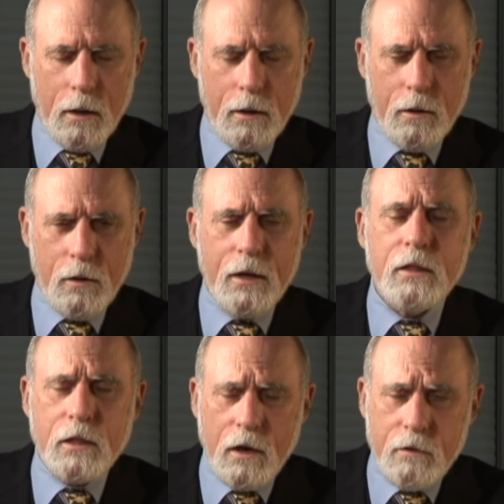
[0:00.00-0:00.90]

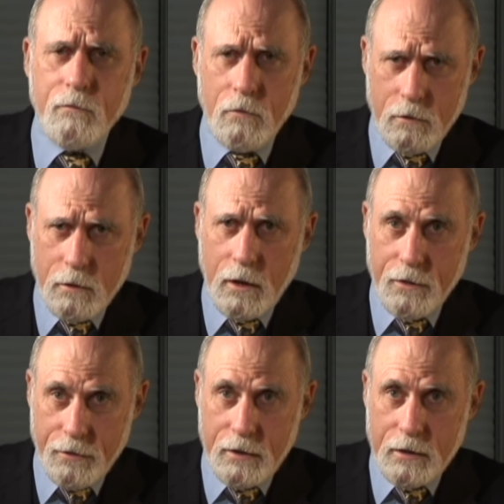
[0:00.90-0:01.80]
insightful,
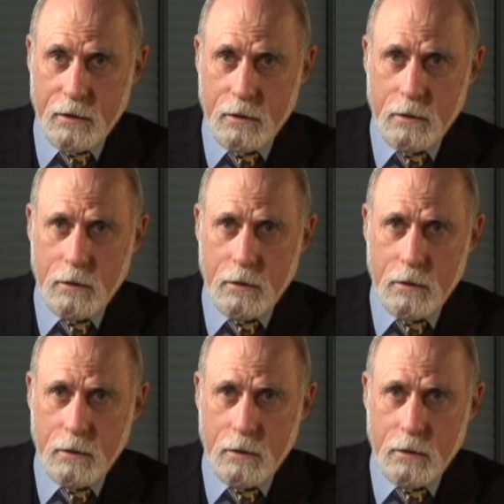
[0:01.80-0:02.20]
I think,